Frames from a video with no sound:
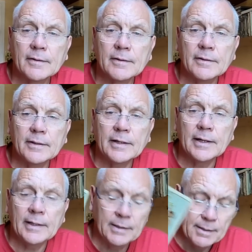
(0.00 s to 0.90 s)

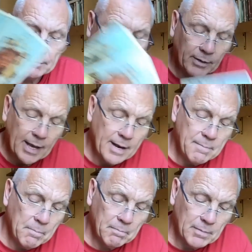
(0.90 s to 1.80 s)
Okay. But I'm
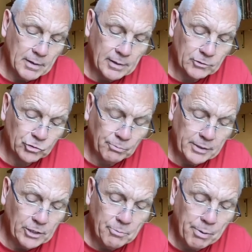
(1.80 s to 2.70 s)
getting
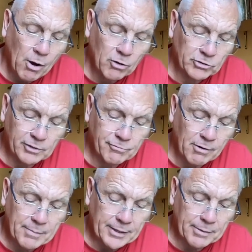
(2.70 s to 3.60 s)
somebody you parted
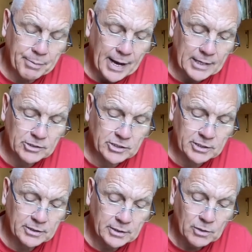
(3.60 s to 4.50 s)
from in the
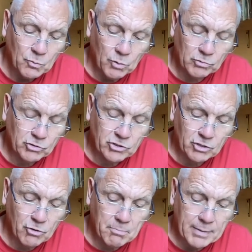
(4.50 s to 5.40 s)
past wants to
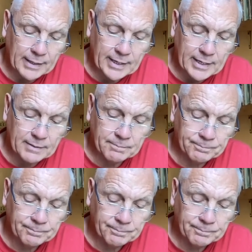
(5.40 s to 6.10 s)
come back in.